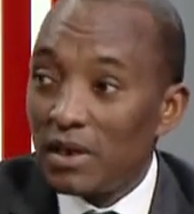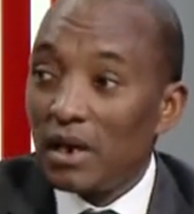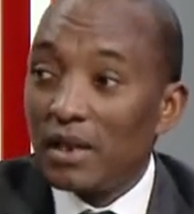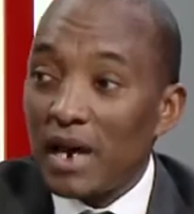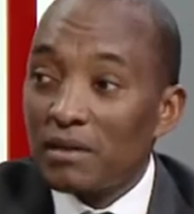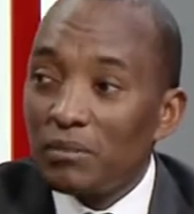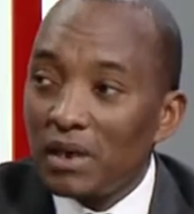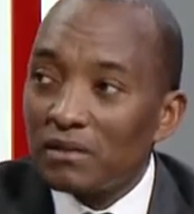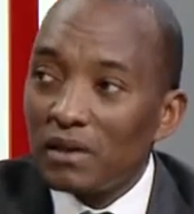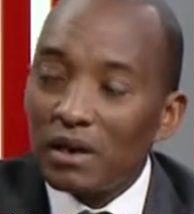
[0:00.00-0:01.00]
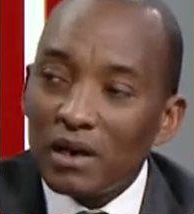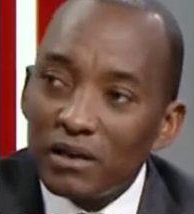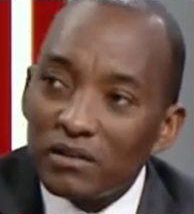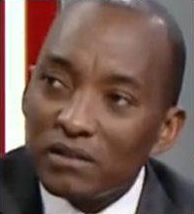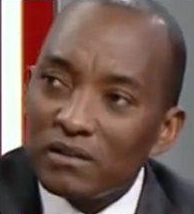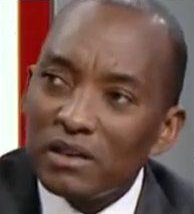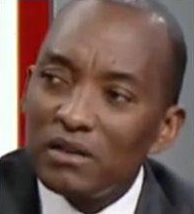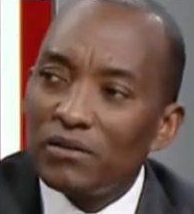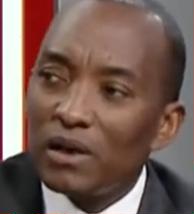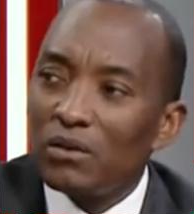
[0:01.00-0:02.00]
that makes countries
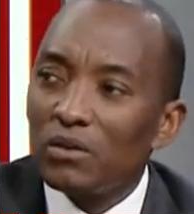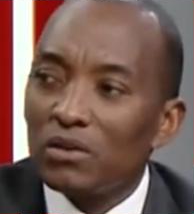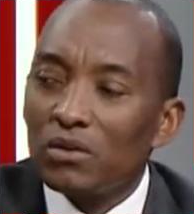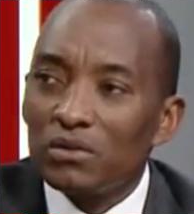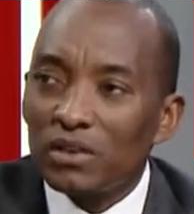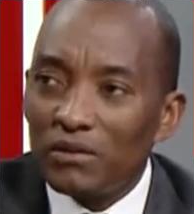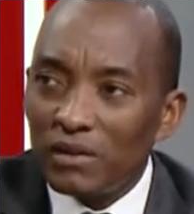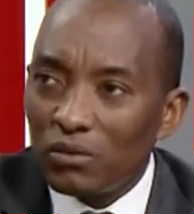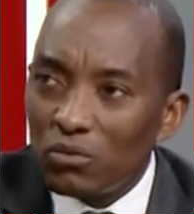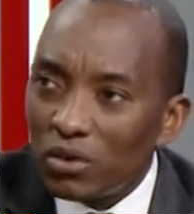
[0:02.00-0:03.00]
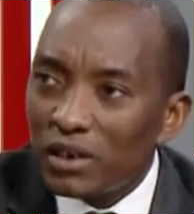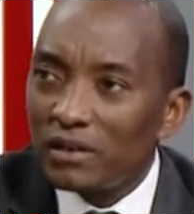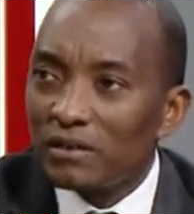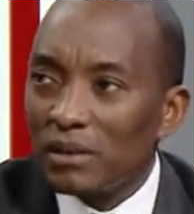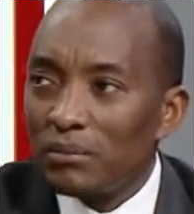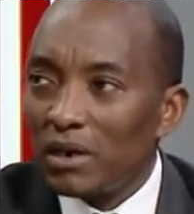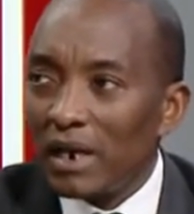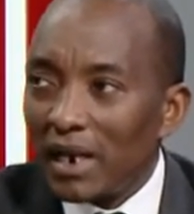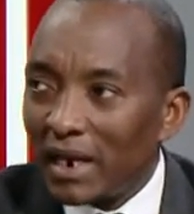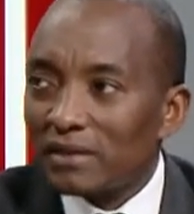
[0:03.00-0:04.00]
give what you call travel warnings, about
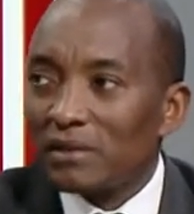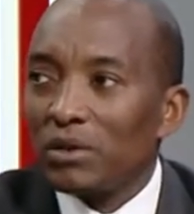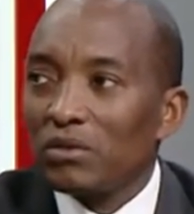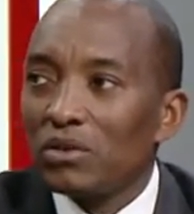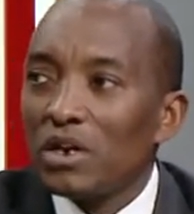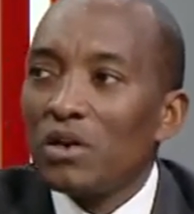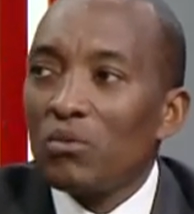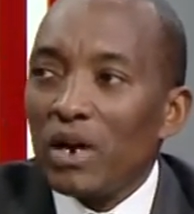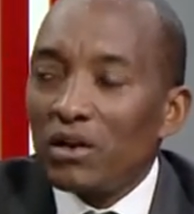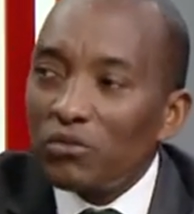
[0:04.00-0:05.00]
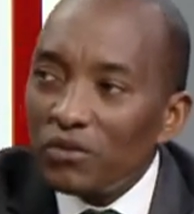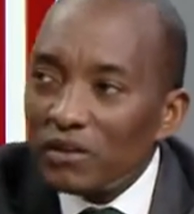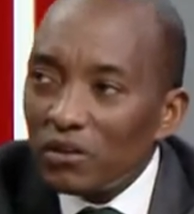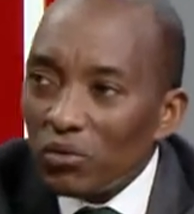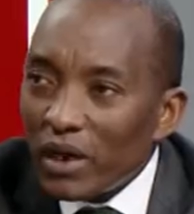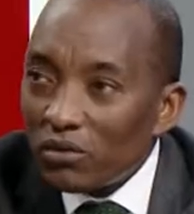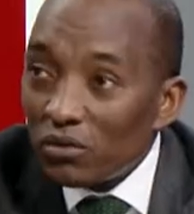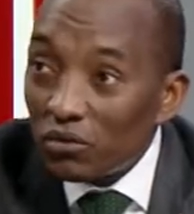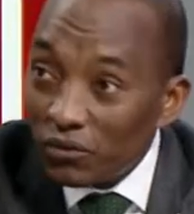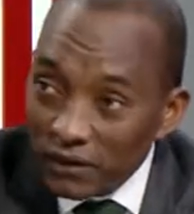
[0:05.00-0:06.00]
alerts about where to visit, where
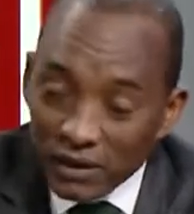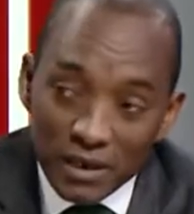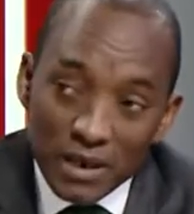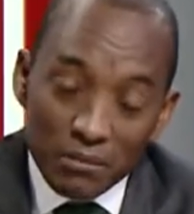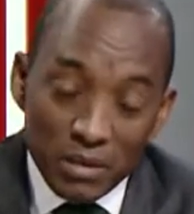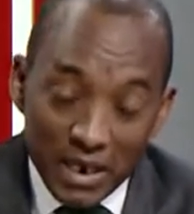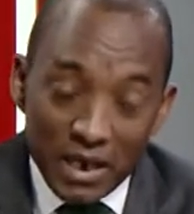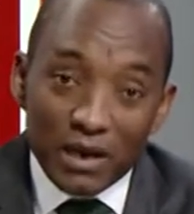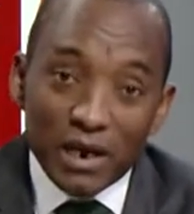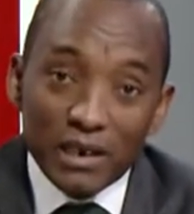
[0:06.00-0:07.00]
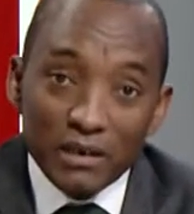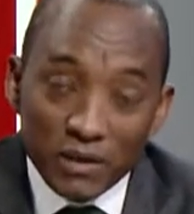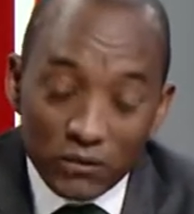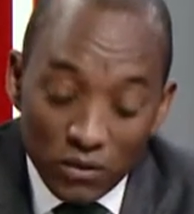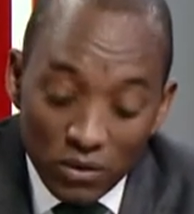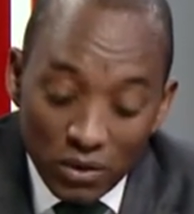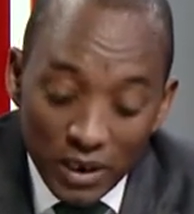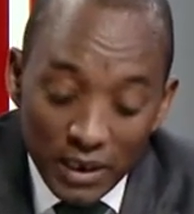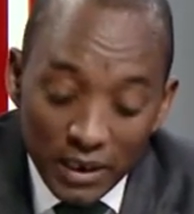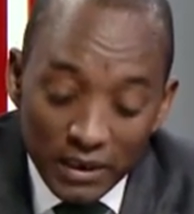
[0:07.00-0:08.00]
not to visit. But that I leave it for
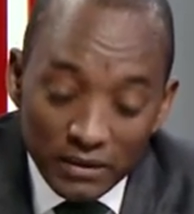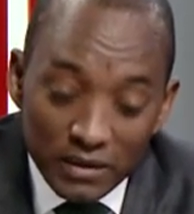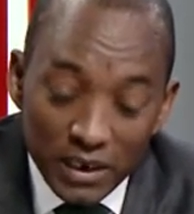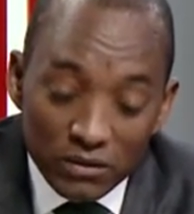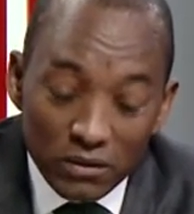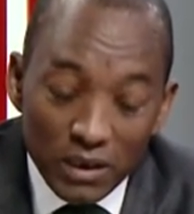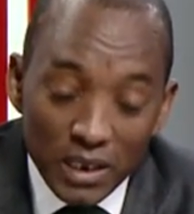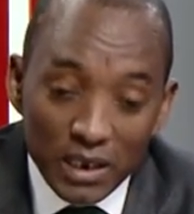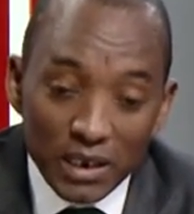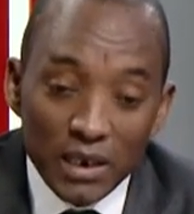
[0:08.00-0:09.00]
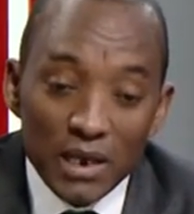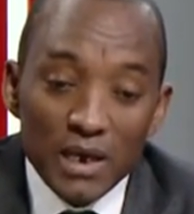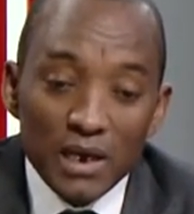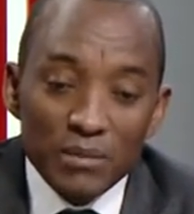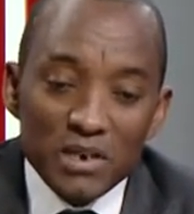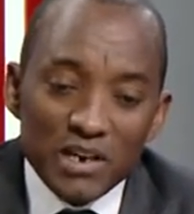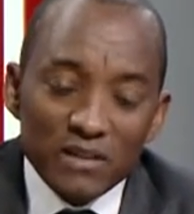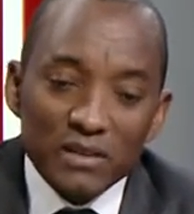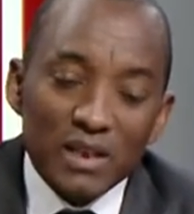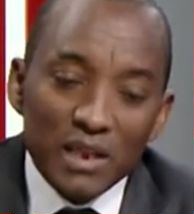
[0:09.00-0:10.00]
a discussion another day. Let me
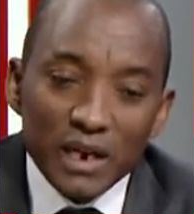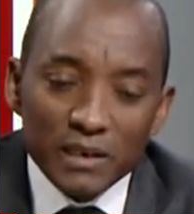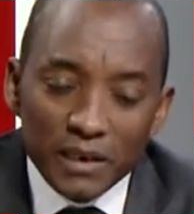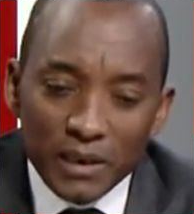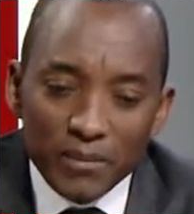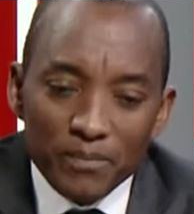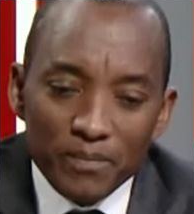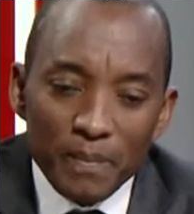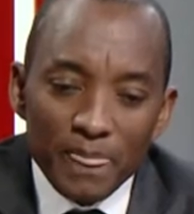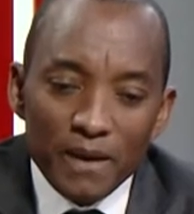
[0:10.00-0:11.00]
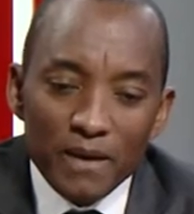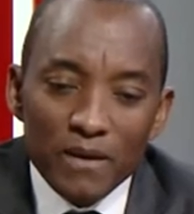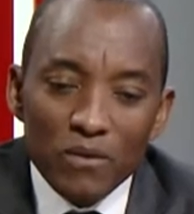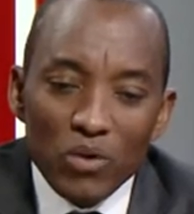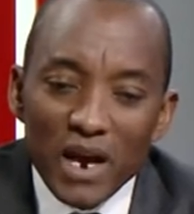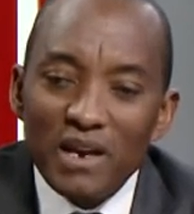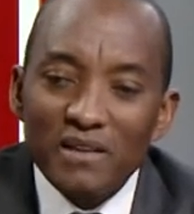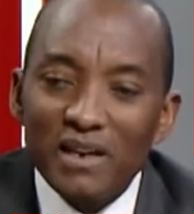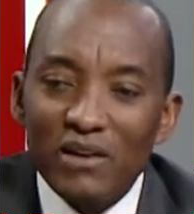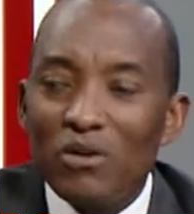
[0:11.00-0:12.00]
just say that why is
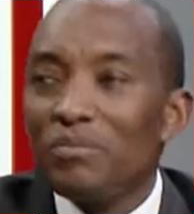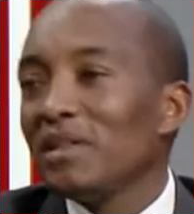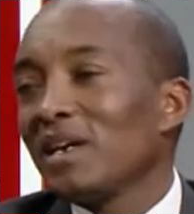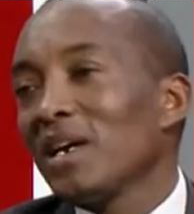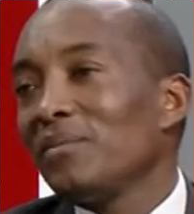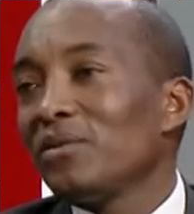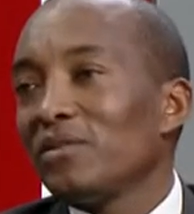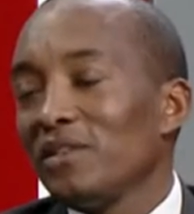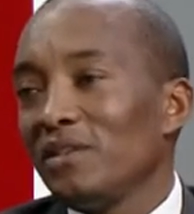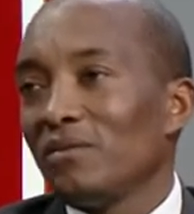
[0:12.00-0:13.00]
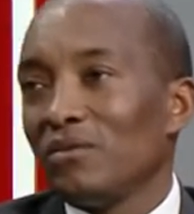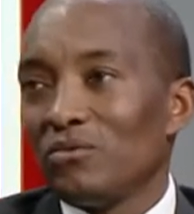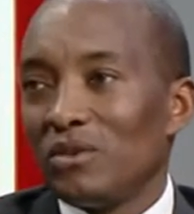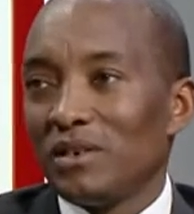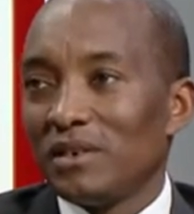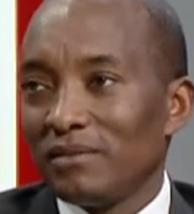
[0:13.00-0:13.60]
Nairobi the capital city of the world?